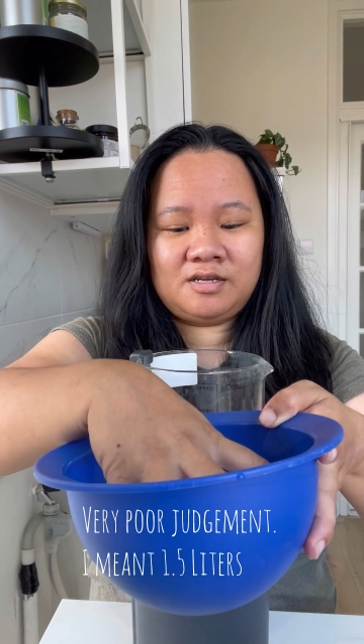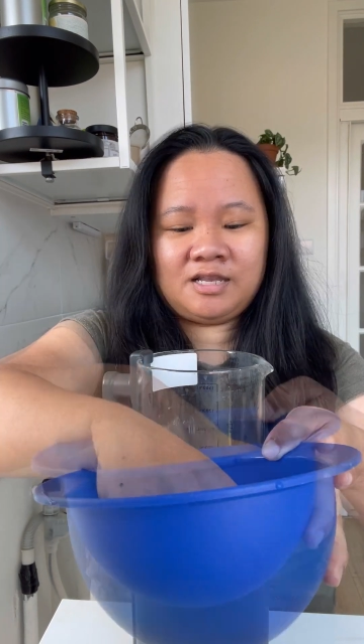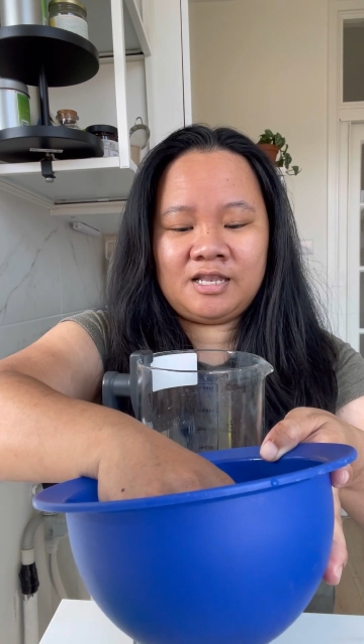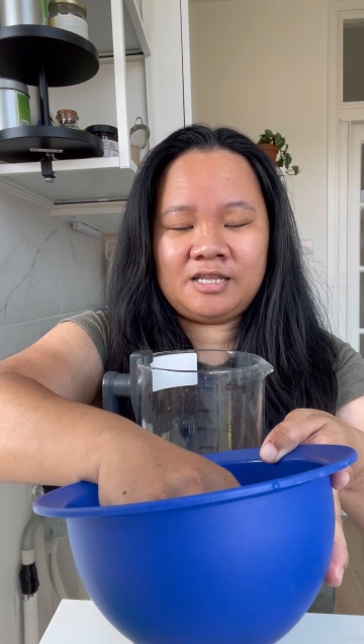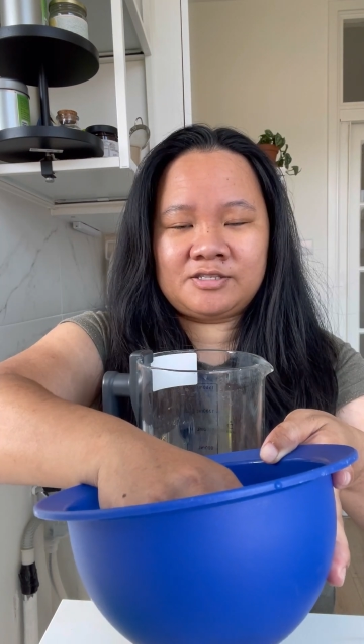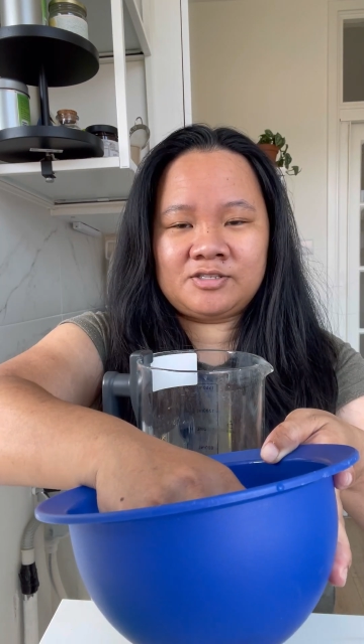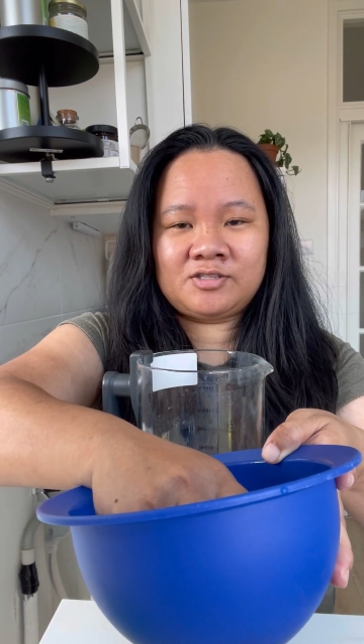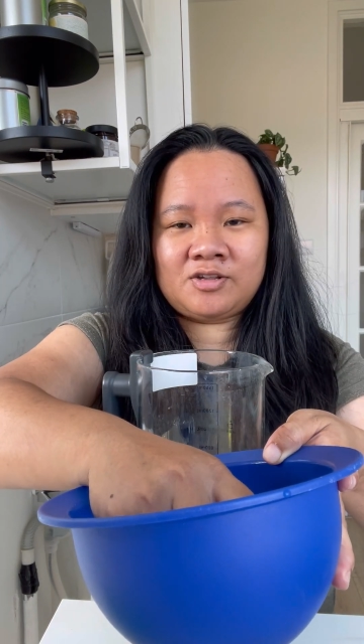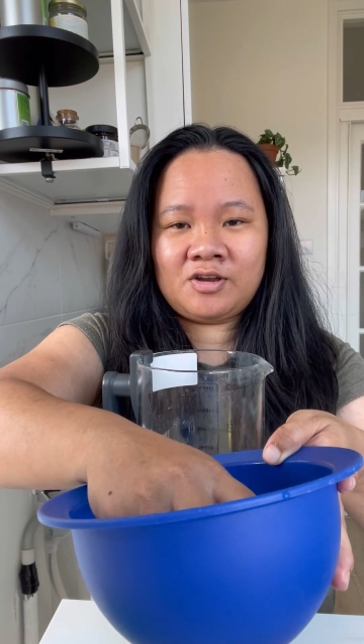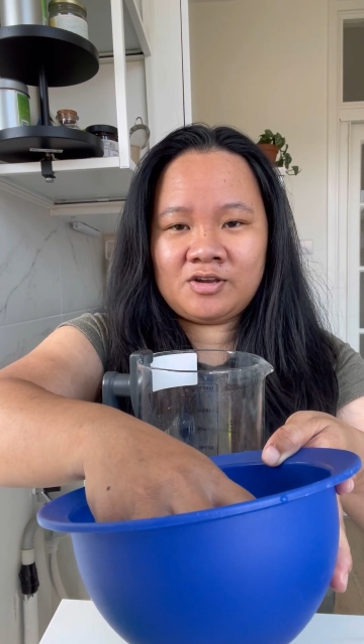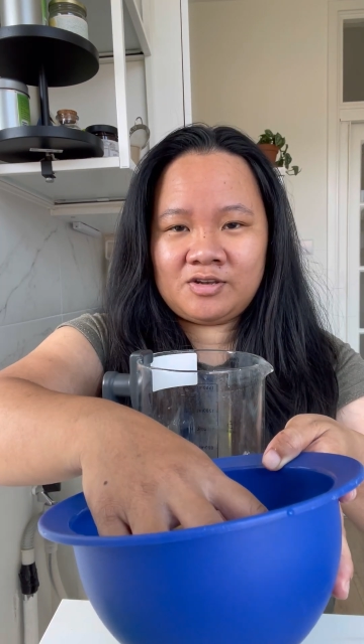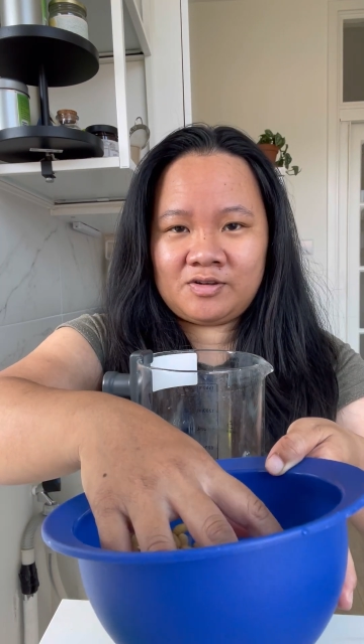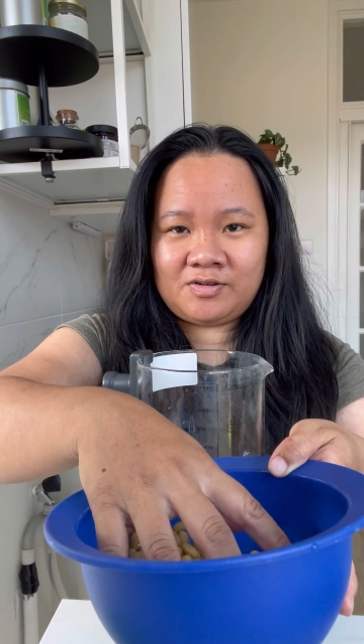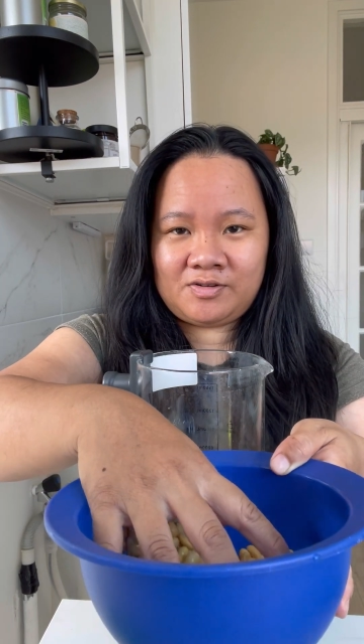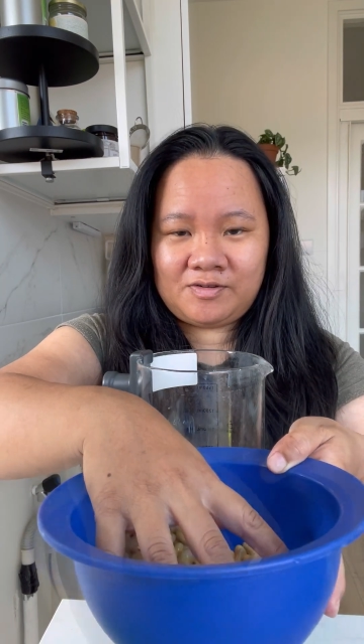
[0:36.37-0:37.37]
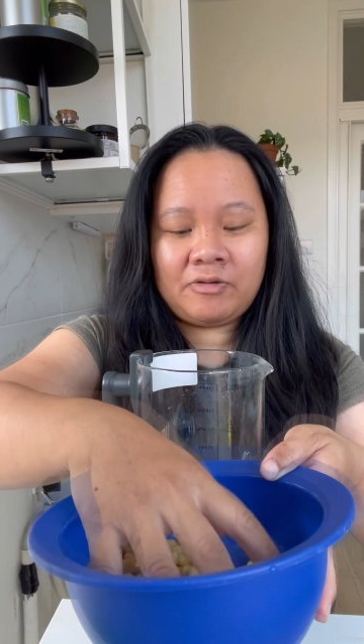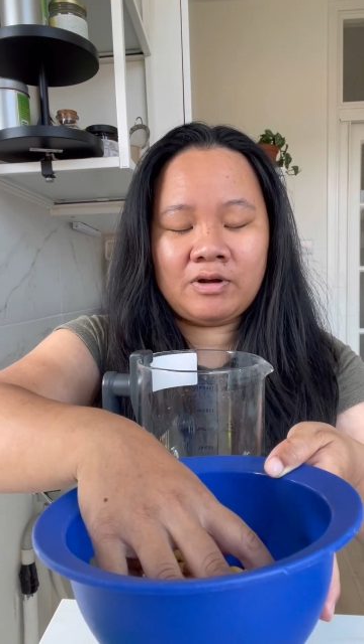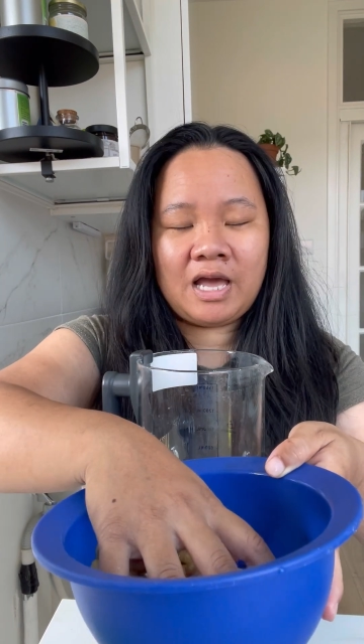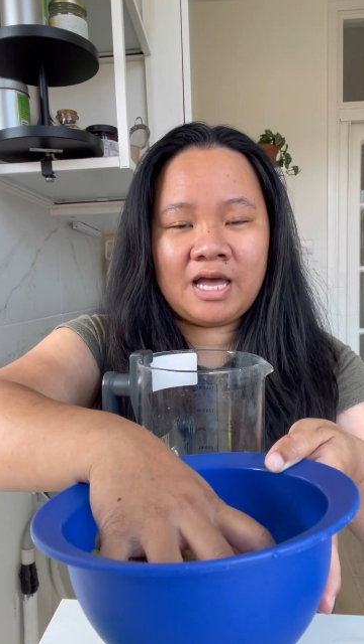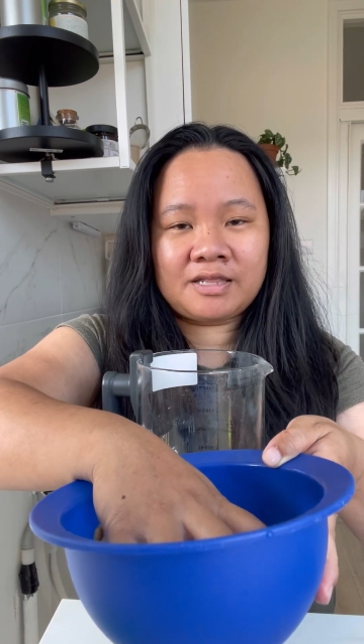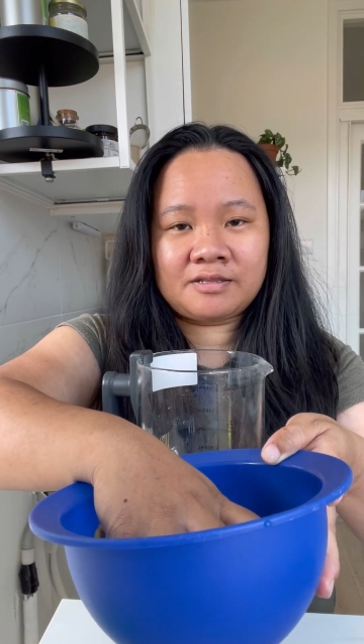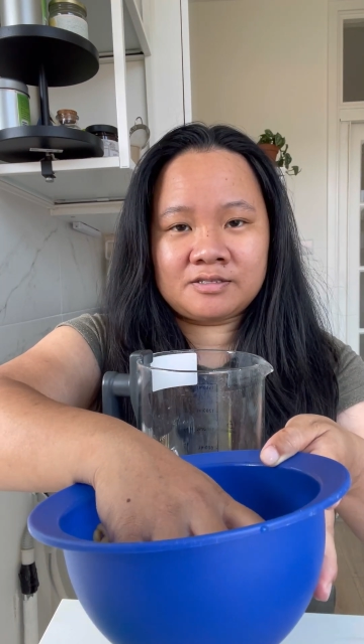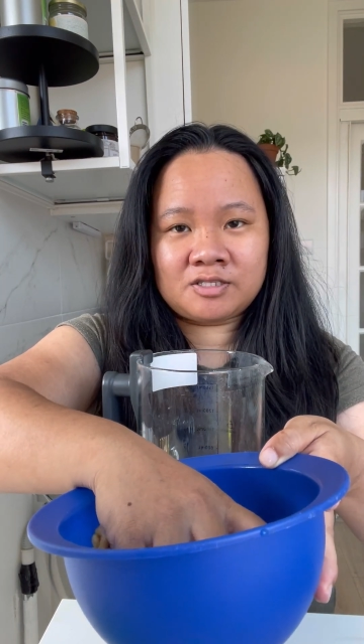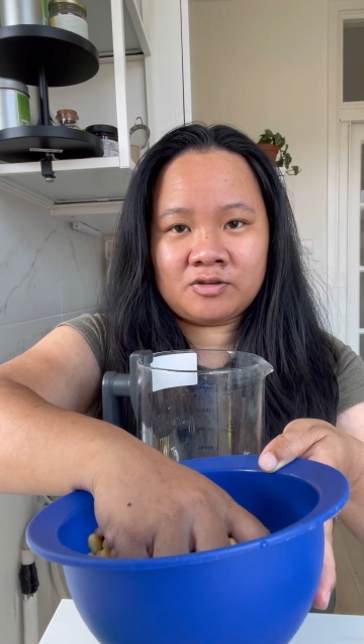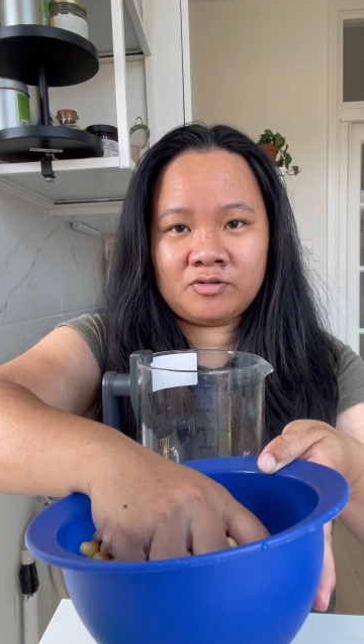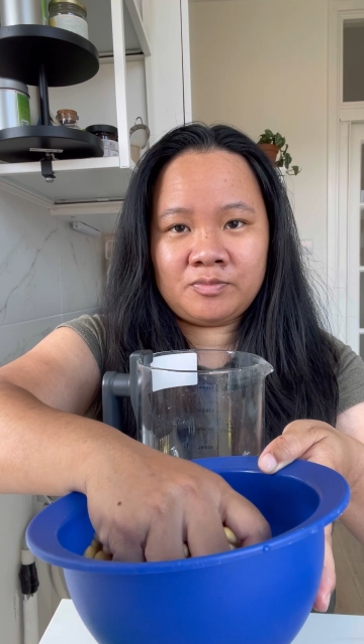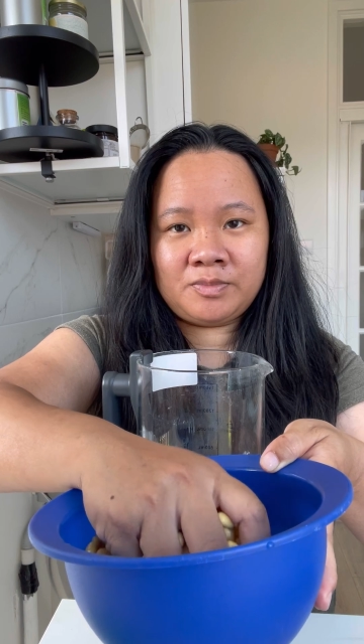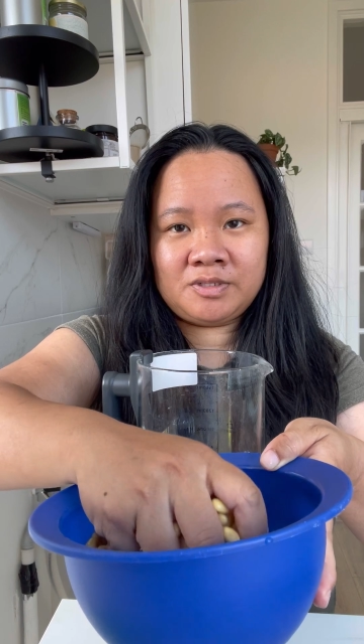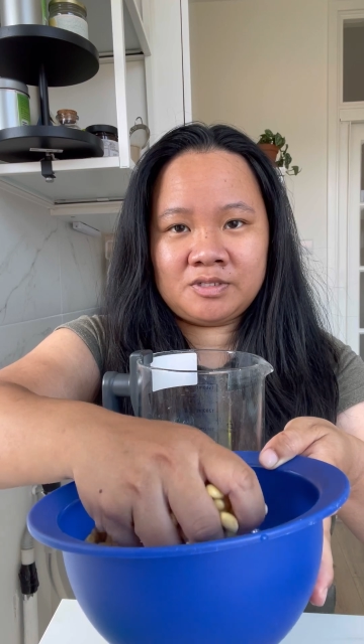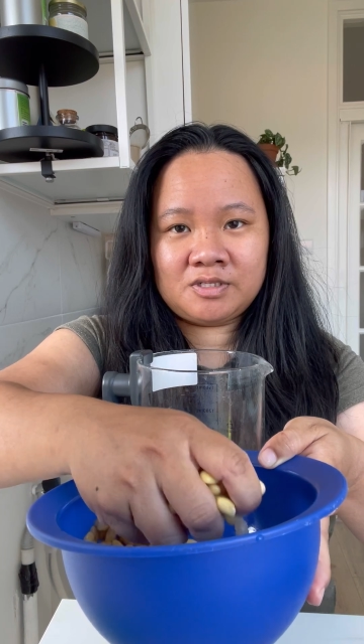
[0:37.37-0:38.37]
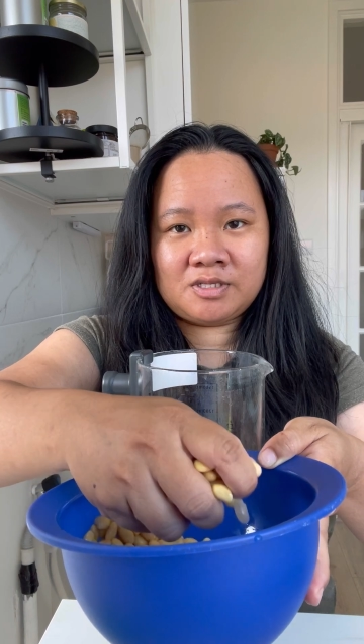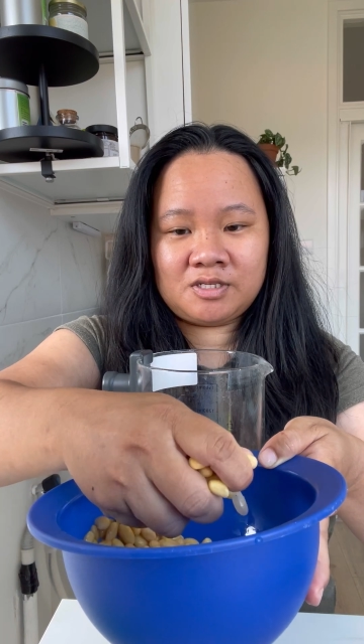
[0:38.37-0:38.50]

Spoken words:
Let's start. I will add the soybeans